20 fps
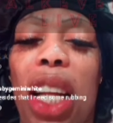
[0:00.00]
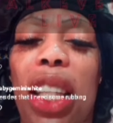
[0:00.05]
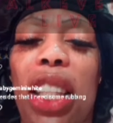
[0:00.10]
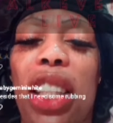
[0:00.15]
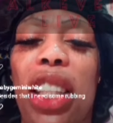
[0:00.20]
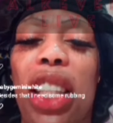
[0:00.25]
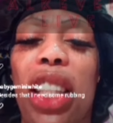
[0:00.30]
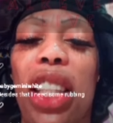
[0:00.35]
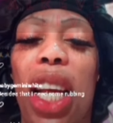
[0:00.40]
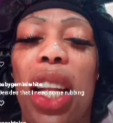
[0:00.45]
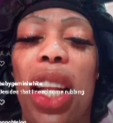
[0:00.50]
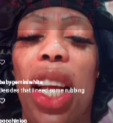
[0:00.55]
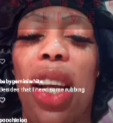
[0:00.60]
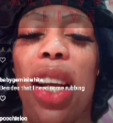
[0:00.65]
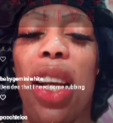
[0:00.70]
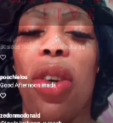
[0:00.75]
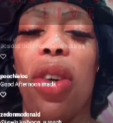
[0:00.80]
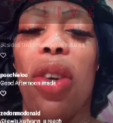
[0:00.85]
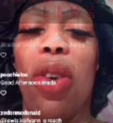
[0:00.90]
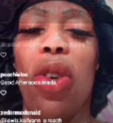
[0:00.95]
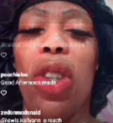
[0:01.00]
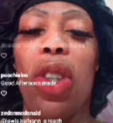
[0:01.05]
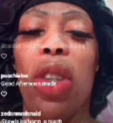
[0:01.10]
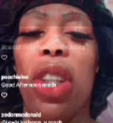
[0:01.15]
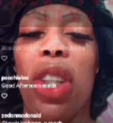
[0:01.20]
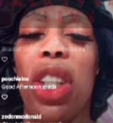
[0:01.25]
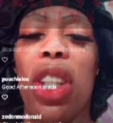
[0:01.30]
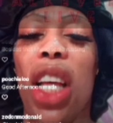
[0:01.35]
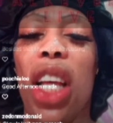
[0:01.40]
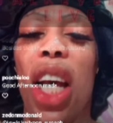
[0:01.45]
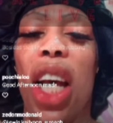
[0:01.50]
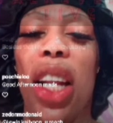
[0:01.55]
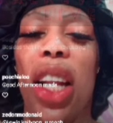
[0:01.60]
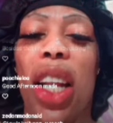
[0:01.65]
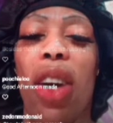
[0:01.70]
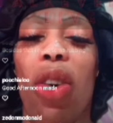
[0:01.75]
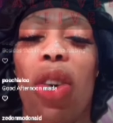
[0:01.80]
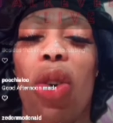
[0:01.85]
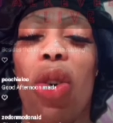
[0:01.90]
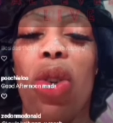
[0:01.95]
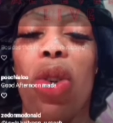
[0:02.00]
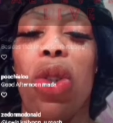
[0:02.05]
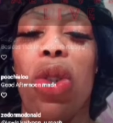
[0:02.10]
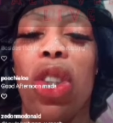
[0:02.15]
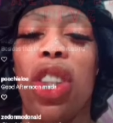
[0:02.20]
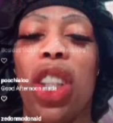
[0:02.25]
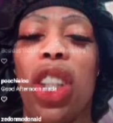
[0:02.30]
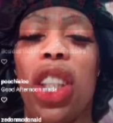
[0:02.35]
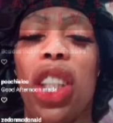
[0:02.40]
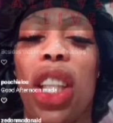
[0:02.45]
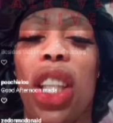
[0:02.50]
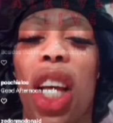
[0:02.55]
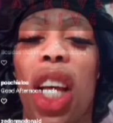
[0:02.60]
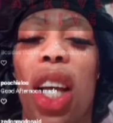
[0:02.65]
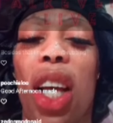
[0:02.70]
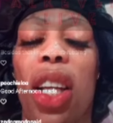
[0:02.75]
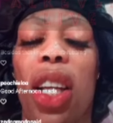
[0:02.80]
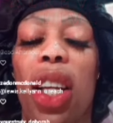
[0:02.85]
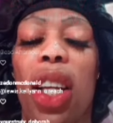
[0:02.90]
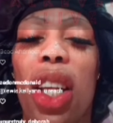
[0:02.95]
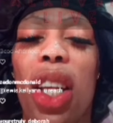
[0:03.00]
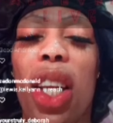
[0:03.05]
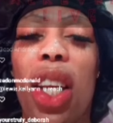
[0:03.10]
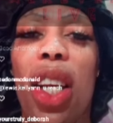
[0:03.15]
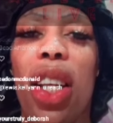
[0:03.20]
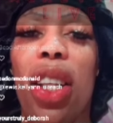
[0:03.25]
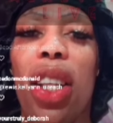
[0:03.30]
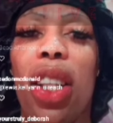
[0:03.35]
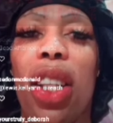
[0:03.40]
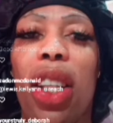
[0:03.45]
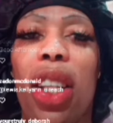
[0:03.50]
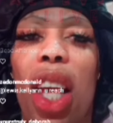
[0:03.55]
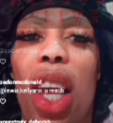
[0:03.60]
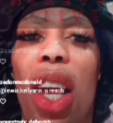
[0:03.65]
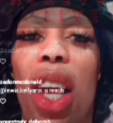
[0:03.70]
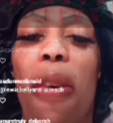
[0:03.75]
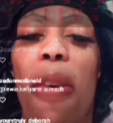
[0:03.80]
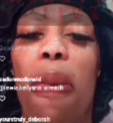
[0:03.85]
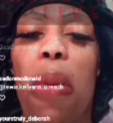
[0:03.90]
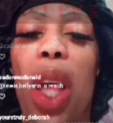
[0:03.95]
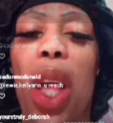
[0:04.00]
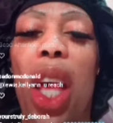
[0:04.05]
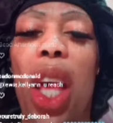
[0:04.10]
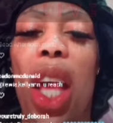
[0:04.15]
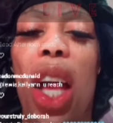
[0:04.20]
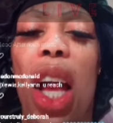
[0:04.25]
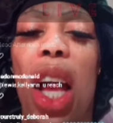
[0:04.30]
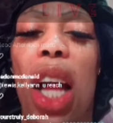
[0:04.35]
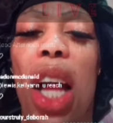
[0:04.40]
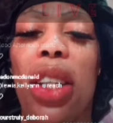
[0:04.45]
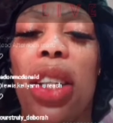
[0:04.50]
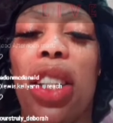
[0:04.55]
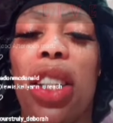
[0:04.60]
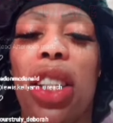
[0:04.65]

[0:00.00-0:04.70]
Izana. good. Izana, good, good sister. Yeah. And she,